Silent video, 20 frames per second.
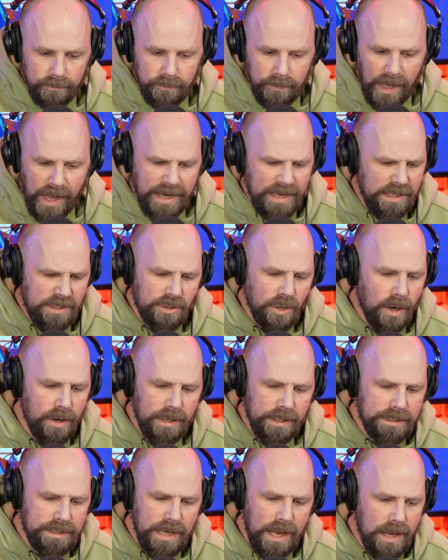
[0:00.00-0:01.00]
And he
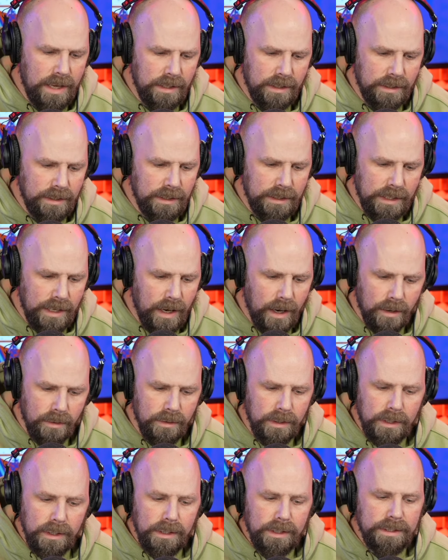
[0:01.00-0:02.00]
started saying, you
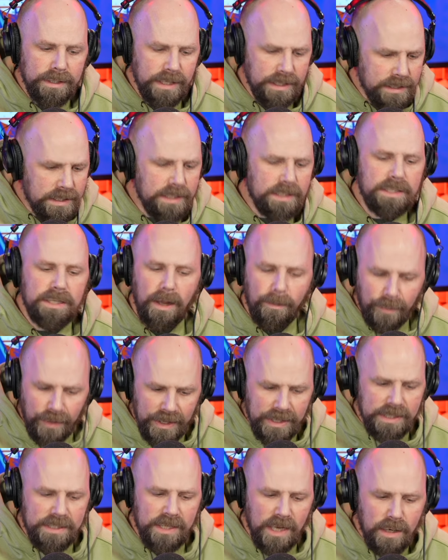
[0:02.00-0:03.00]
know, this is
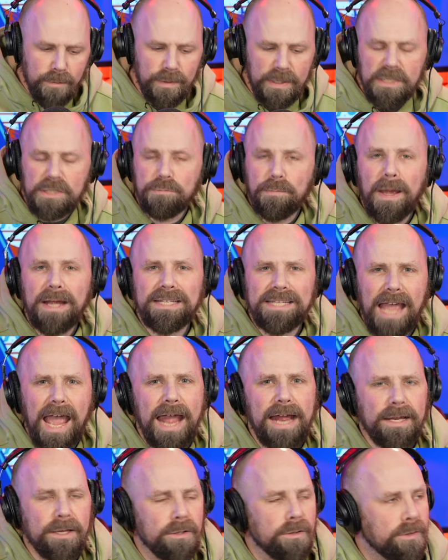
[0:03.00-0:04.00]
something that's going to be
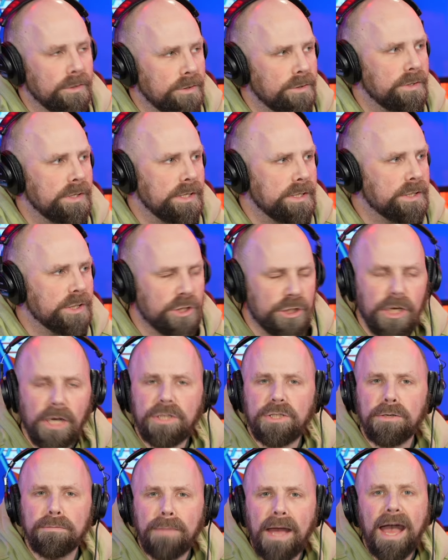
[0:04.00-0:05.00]
spectacular. You need to
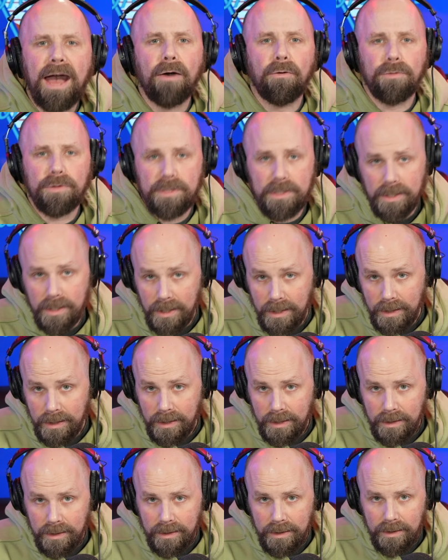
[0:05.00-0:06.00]
shut your mouths
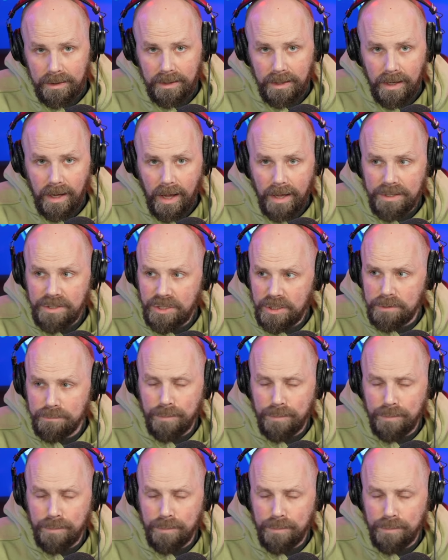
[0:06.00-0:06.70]
and just